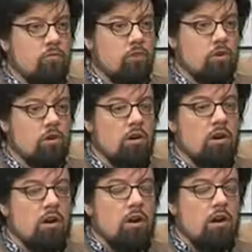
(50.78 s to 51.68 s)
for
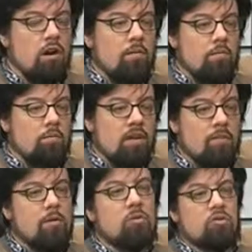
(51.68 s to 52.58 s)
um,
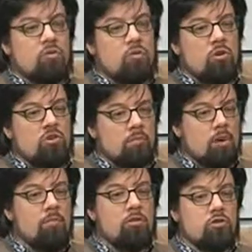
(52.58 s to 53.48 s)
comic book stores and
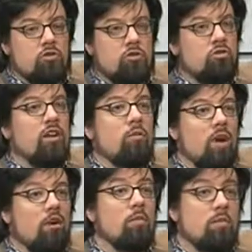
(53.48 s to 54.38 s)
publishers to try to
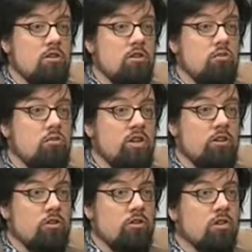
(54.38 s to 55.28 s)
welcome in new
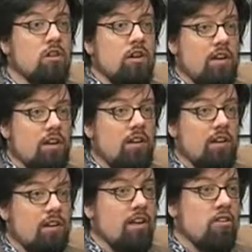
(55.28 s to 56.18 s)
readers okay. Uh-huh. and,
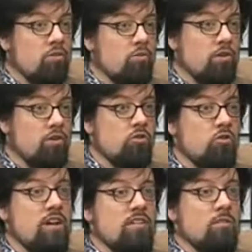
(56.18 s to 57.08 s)
and let new readers
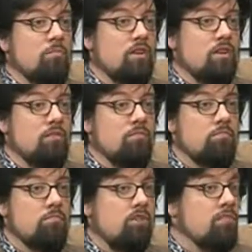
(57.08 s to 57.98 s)
try something
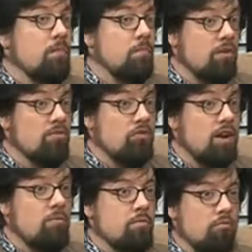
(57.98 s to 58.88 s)
that they've maybe never
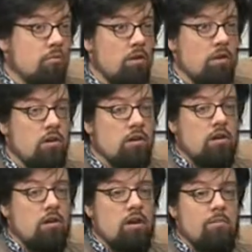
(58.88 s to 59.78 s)
tried before.
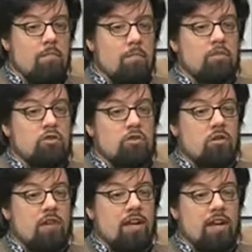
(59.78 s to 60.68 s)
Okay. Um, my publisher
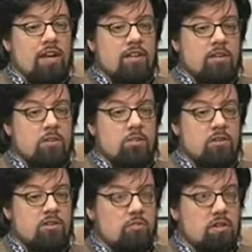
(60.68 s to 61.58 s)
Archaia has been
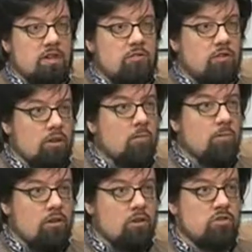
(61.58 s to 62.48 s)
participating for a
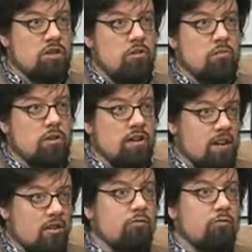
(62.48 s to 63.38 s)
couple years now, putting
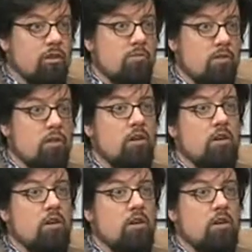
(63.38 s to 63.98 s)
out a free book